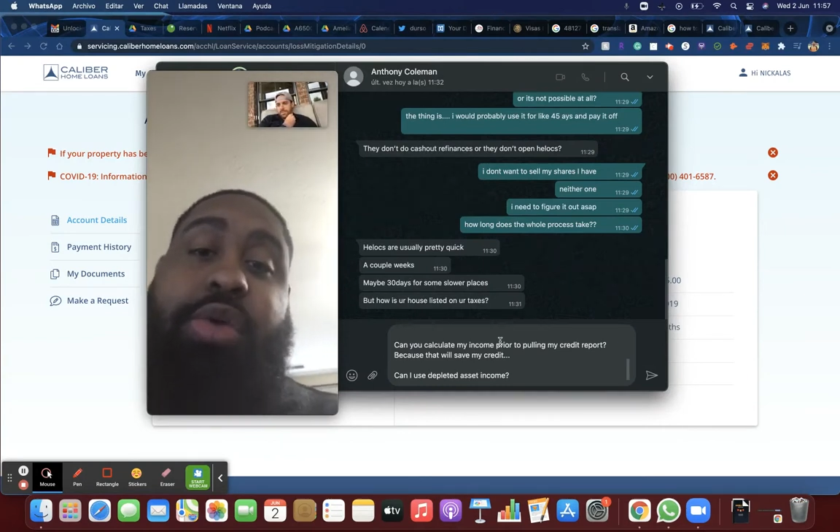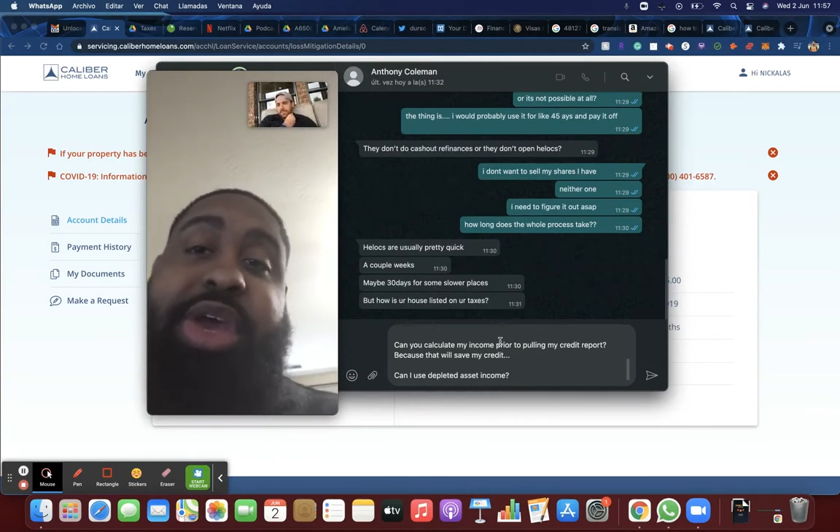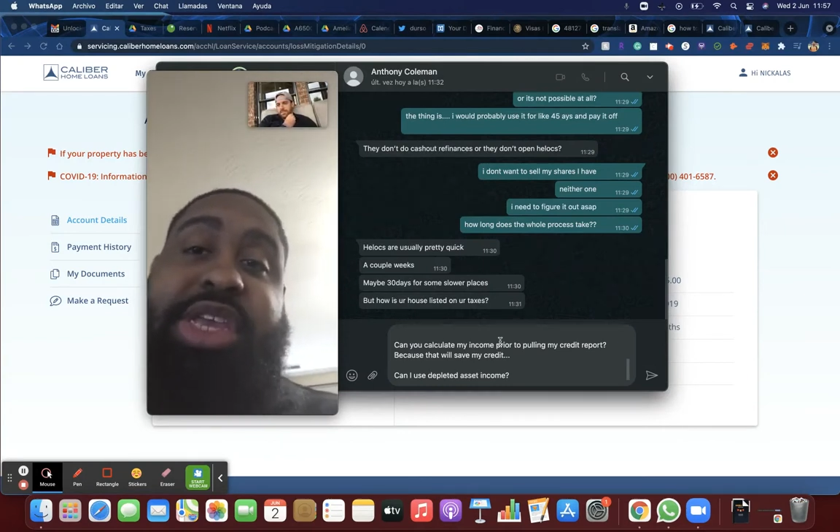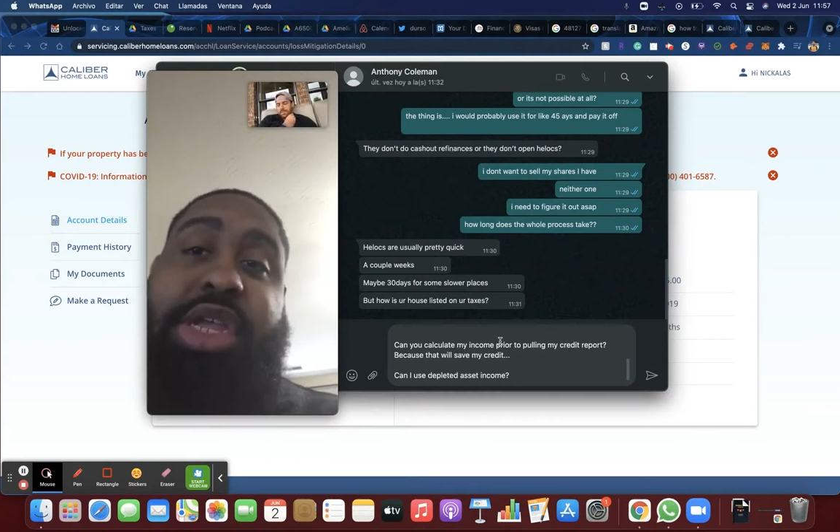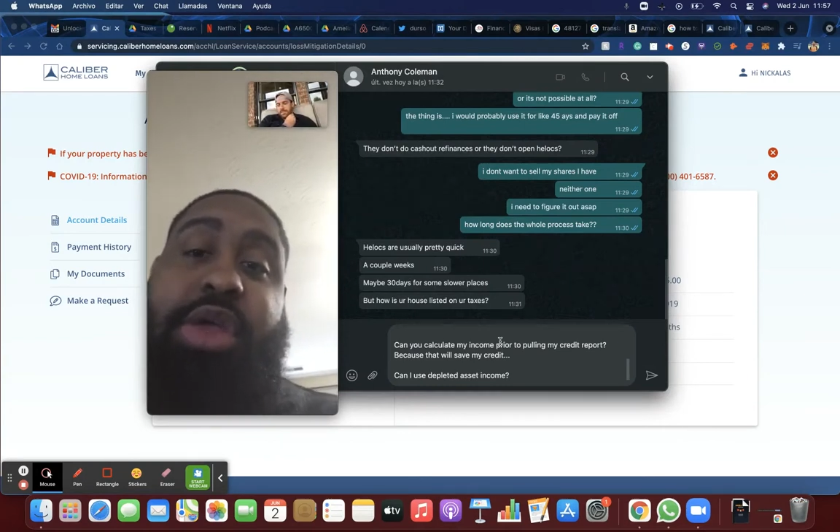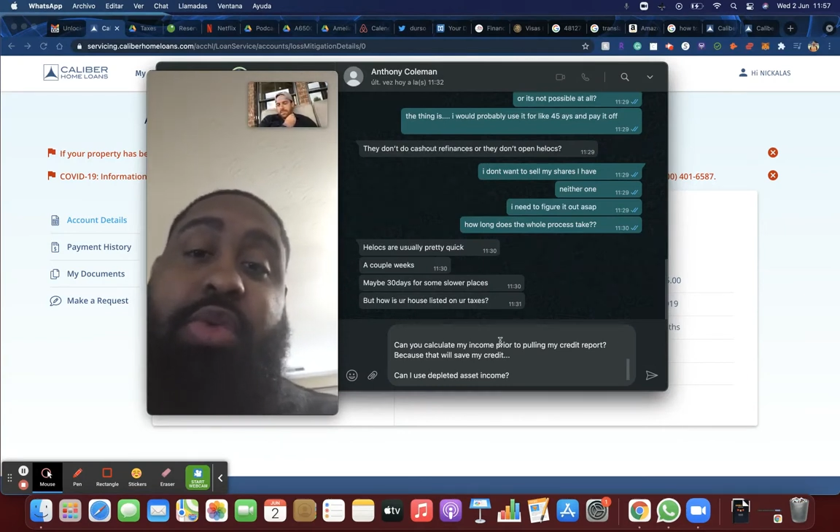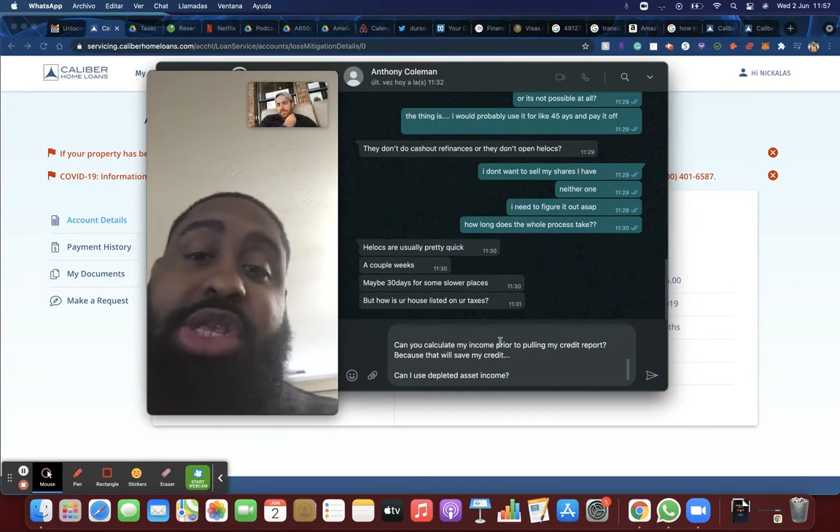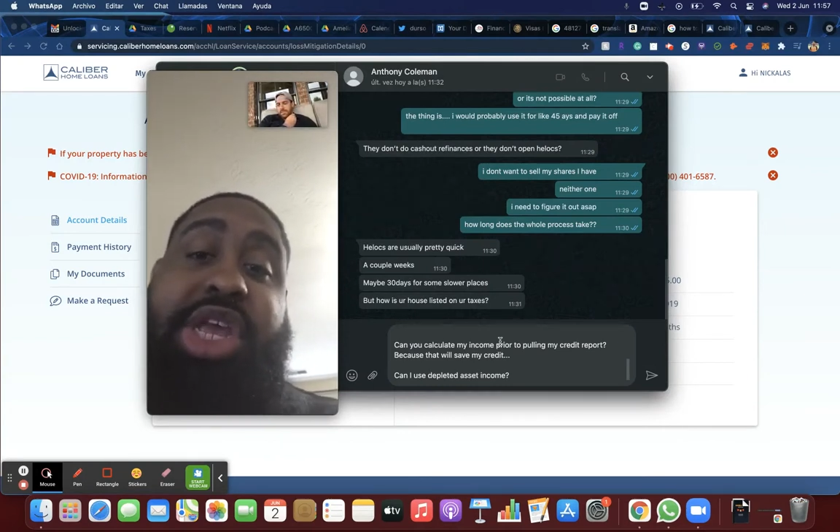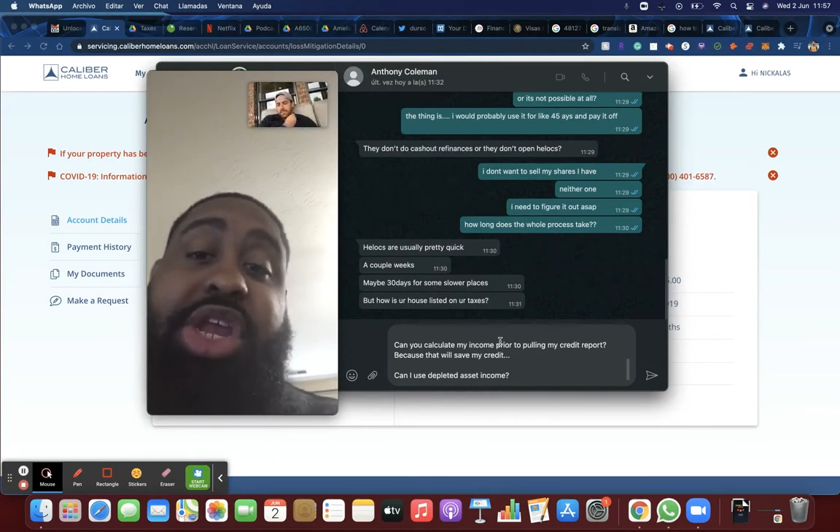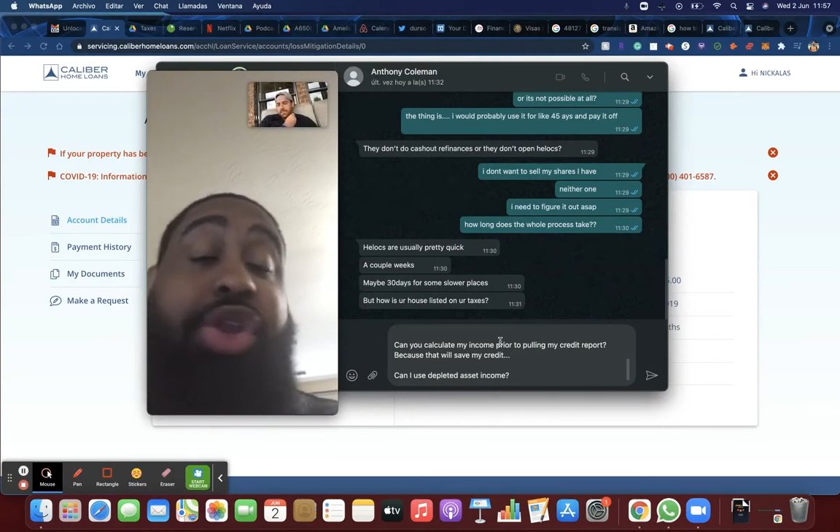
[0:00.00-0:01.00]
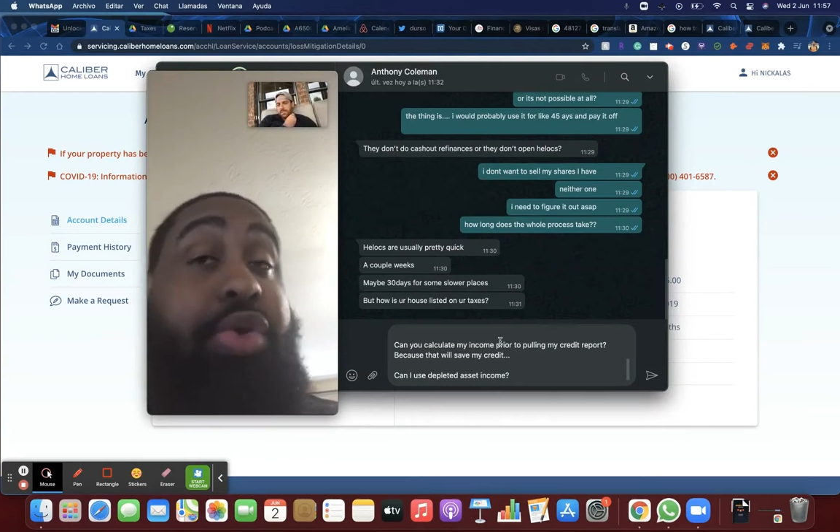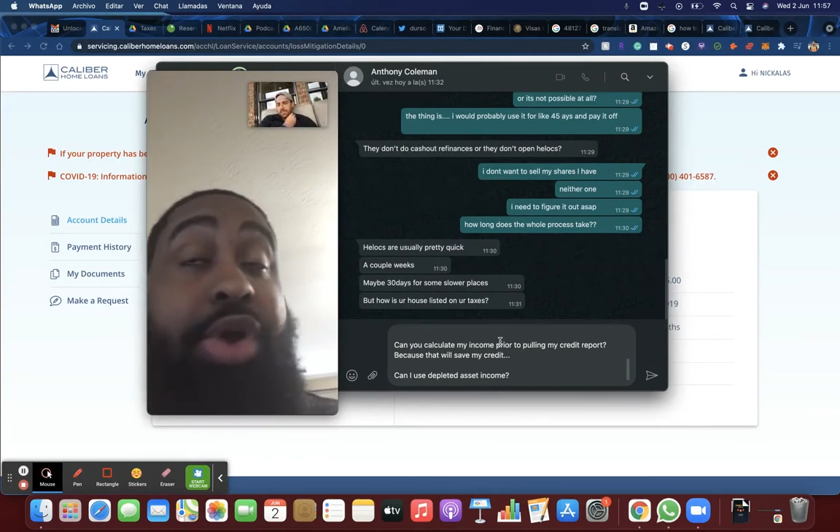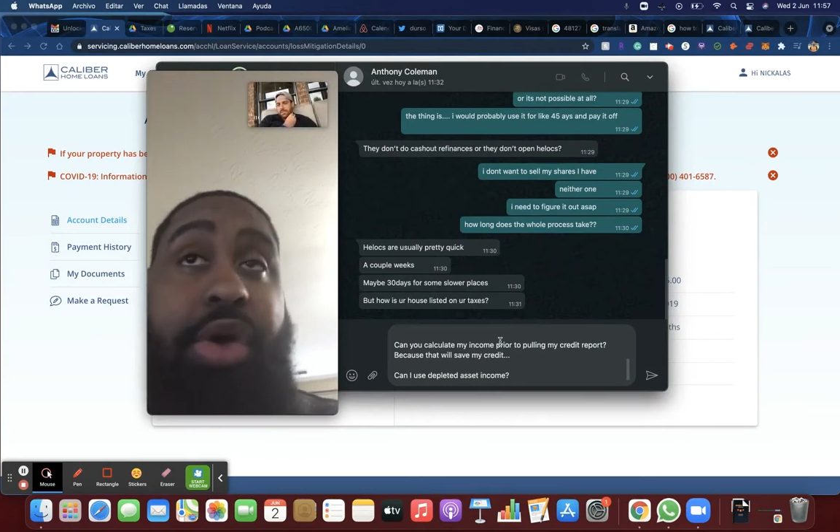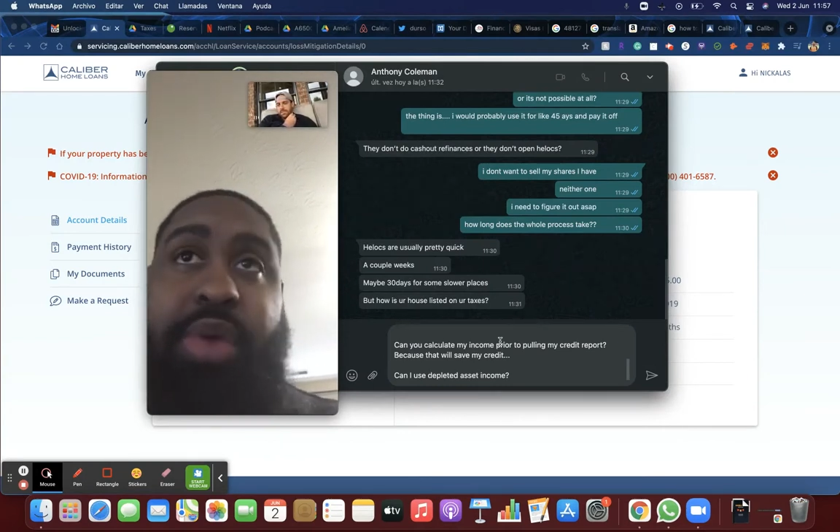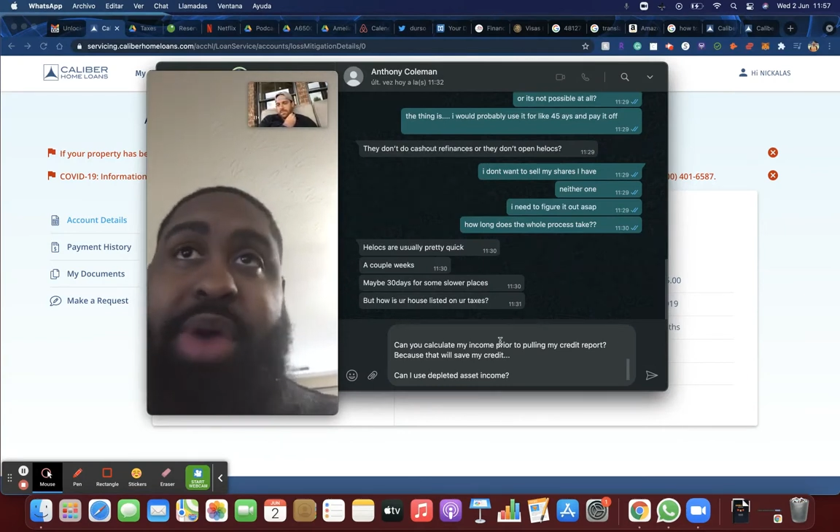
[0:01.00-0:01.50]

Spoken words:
So basically, once they do